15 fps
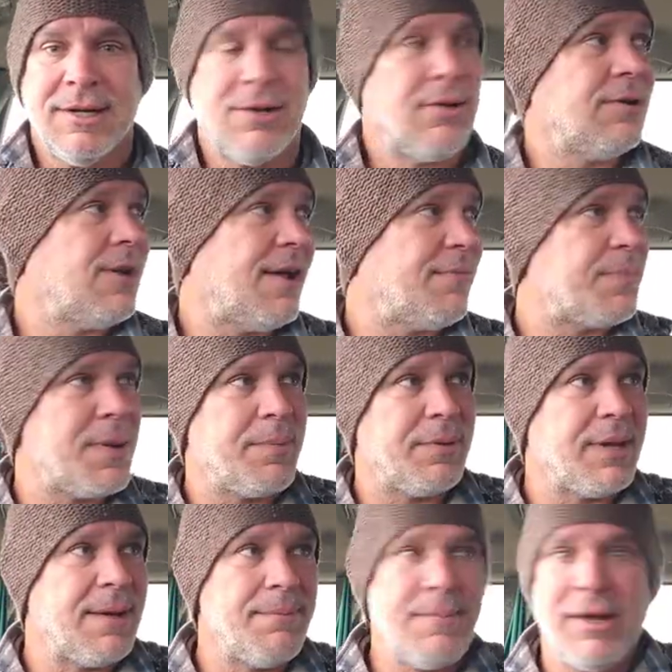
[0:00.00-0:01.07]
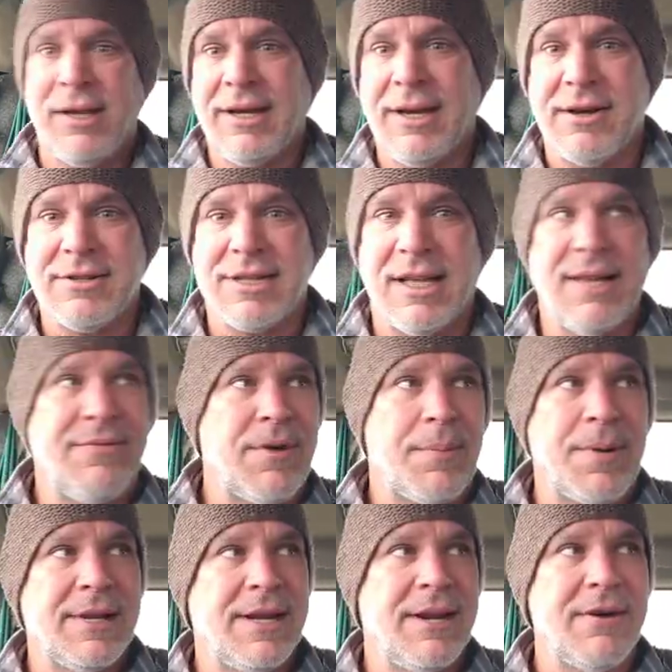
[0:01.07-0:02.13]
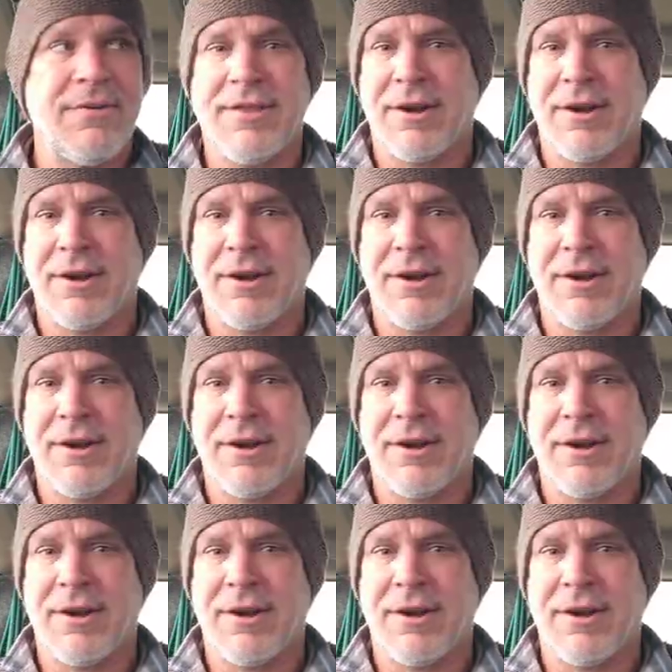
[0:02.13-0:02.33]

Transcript: you know, and you have people that, millionaires that live up on the hill